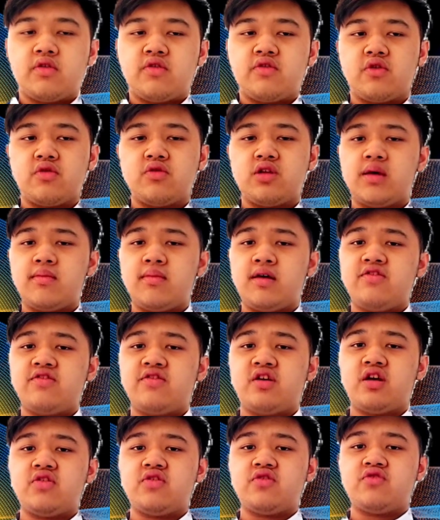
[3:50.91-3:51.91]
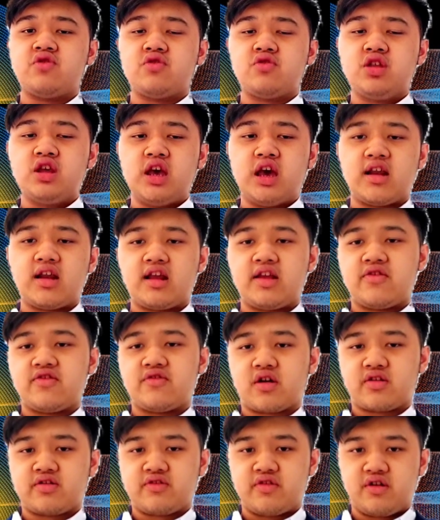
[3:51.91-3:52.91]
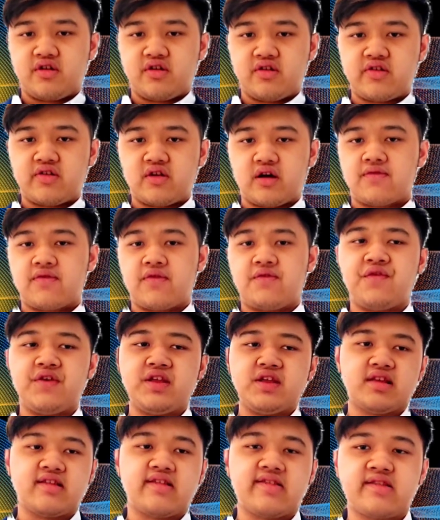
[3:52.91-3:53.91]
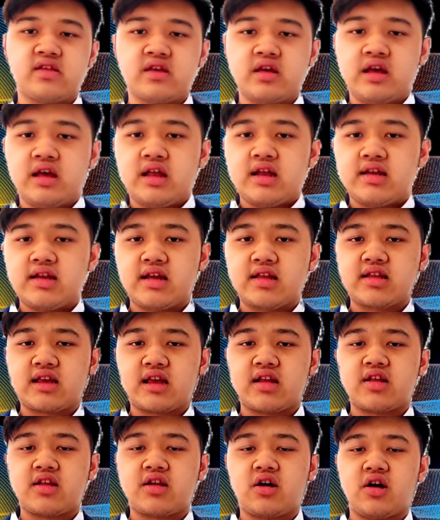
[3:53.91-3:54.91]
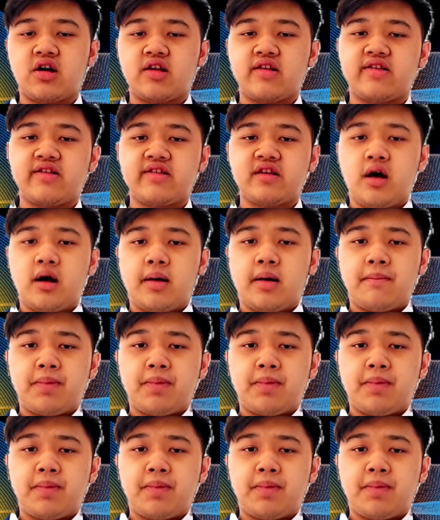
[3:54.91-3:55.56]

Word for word: So they may change the DNA structures of the fetus that can cause